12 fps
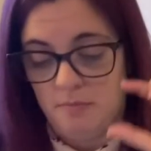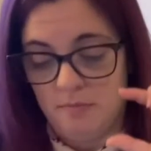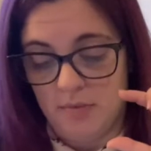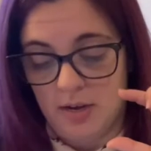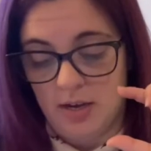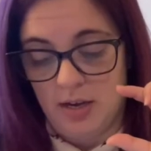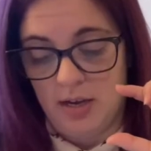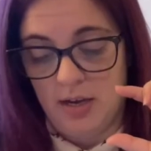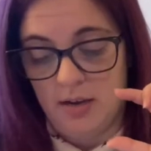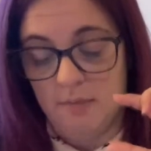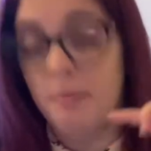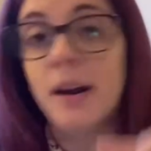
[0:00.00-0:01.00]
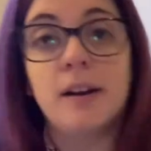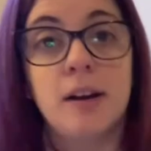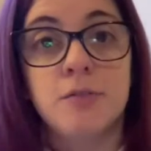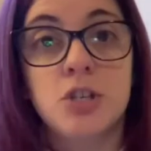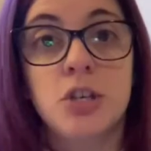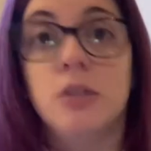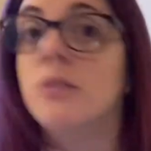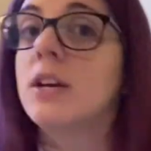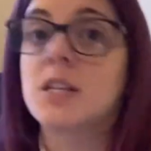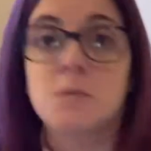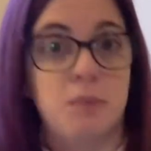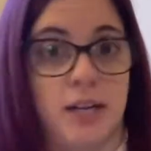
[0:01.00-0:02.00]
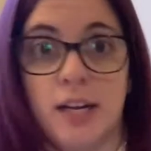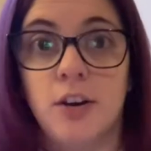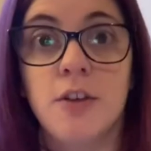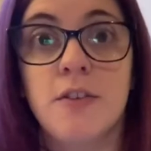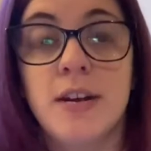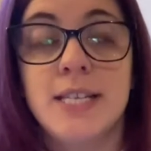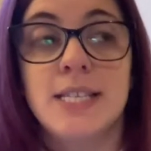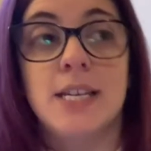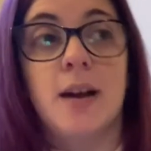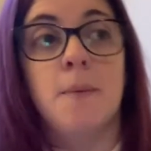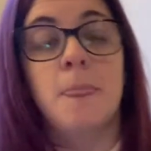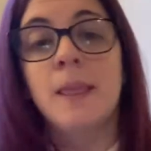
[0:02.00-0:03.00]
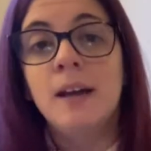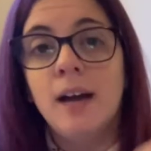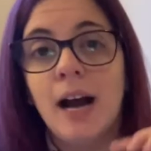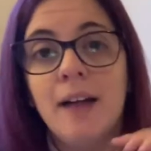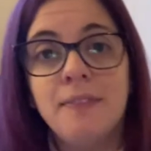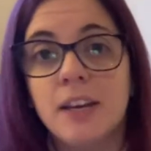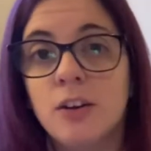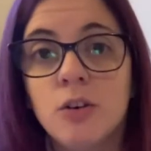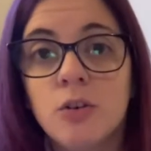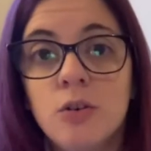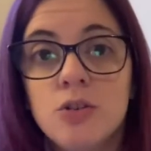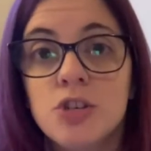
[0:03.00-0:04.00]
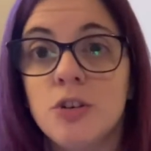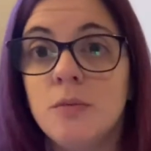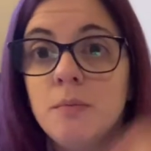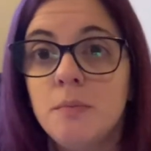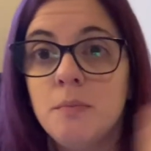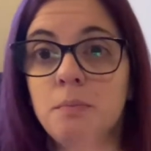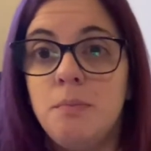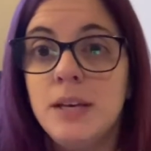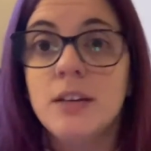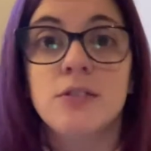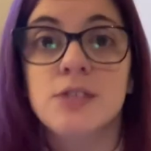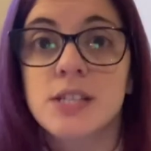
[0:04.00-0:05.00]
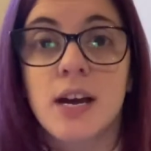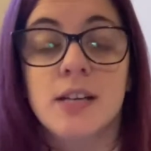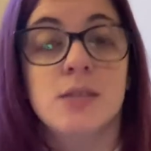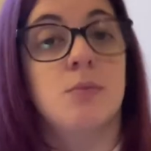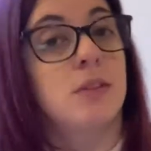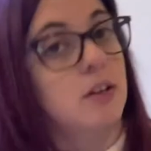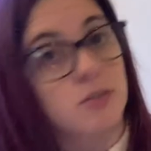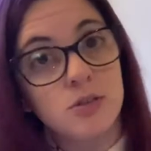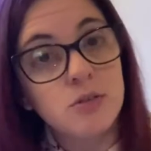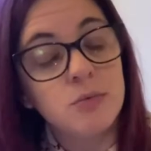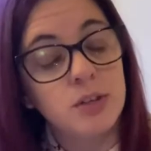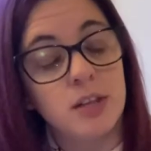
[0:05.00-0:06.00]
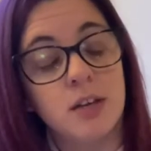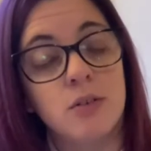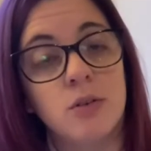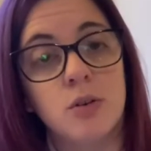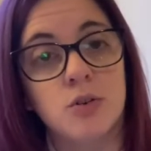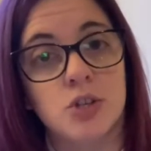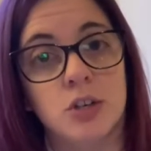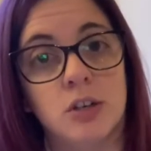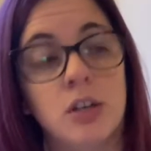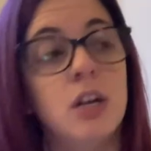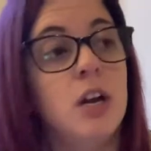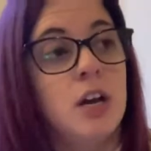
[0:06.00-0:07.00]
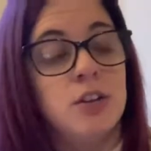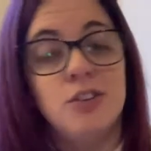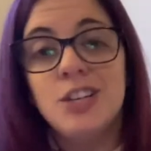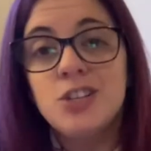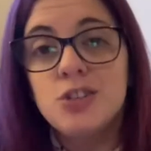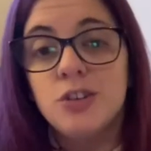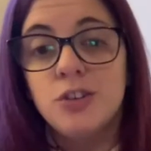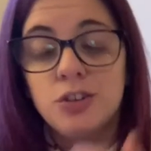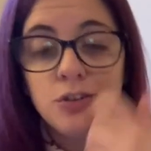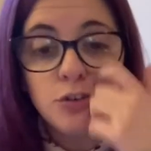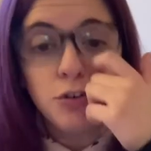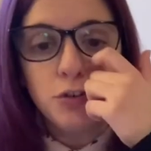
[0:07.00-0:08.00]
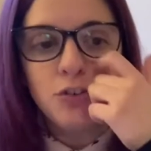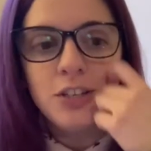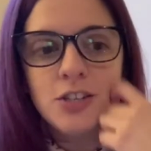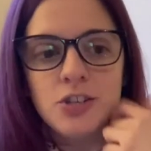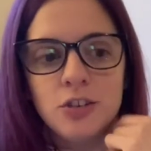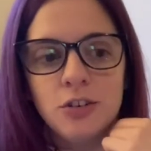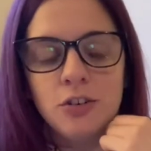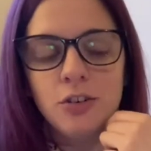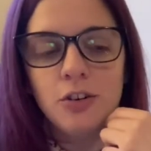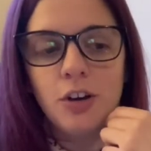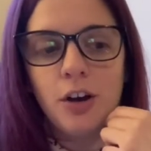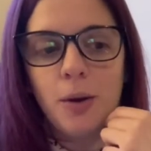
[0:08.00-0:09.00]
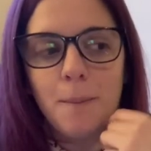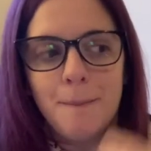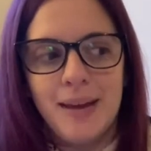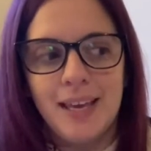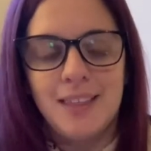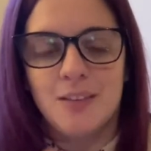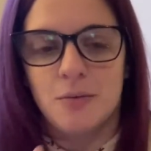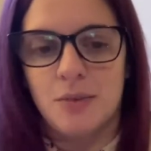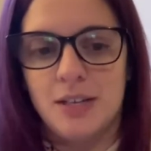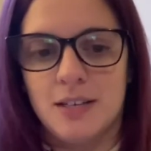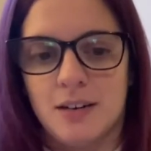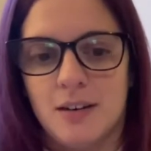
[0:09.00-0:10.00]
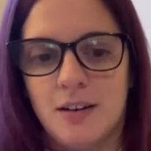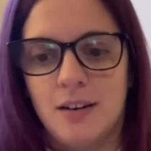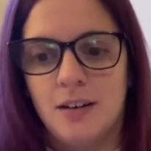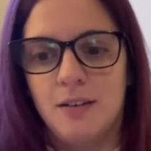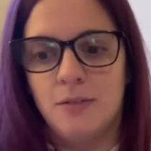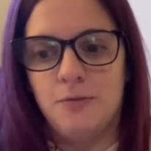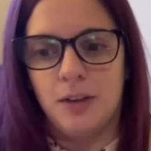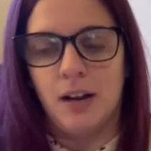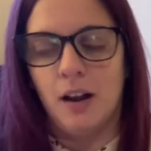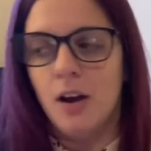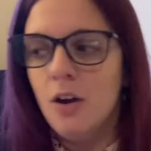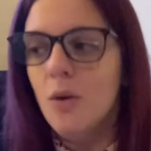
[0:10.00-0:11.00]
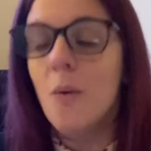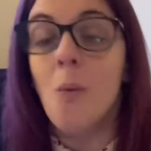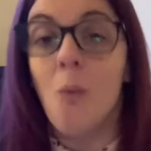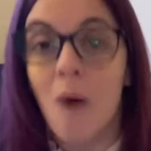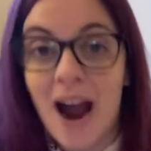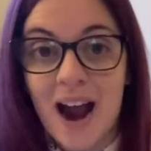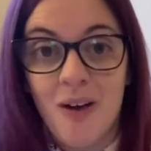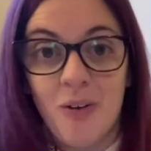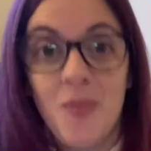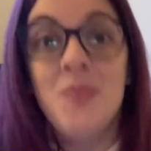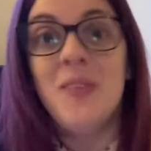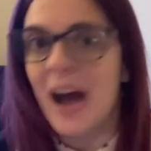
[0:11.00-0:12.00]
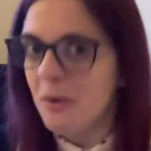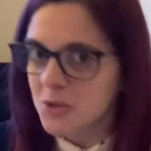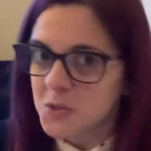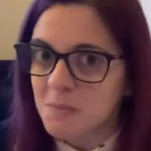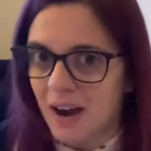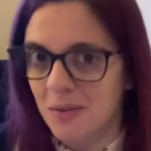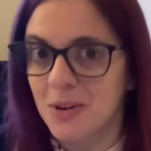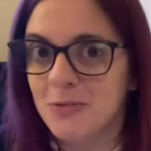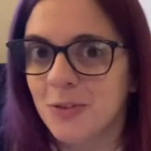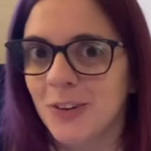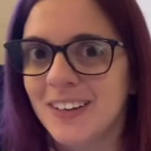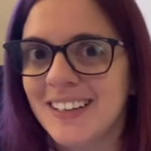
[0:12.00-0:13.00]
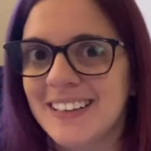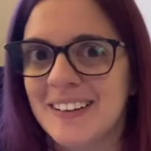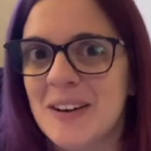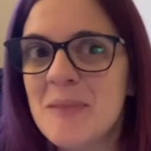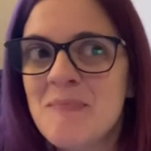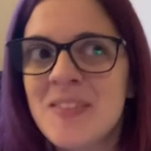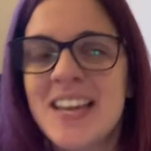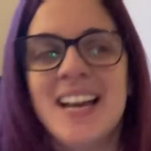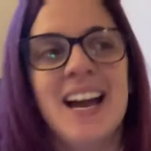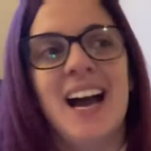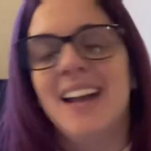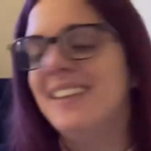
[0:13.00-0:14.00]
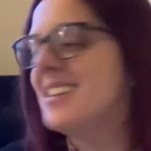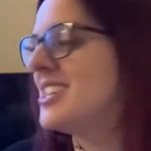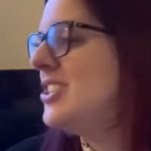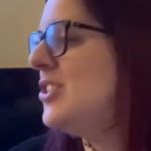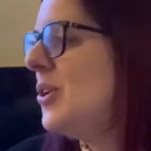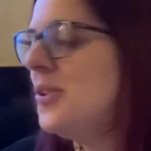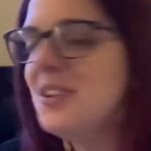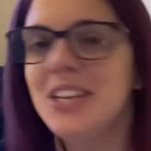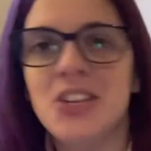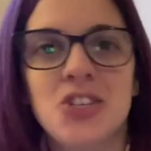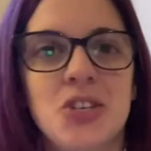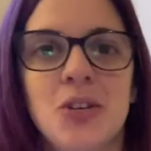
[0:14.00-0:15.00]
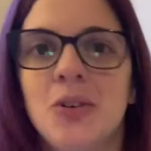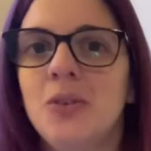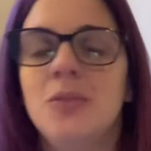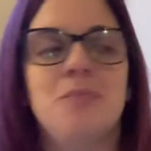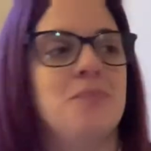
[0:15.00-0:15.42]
Paragraph 2, explain another idea. And the conclusion, be concise with the conclusion. You need to make the reader feel, wow, that was powerful, you know? There's no need to,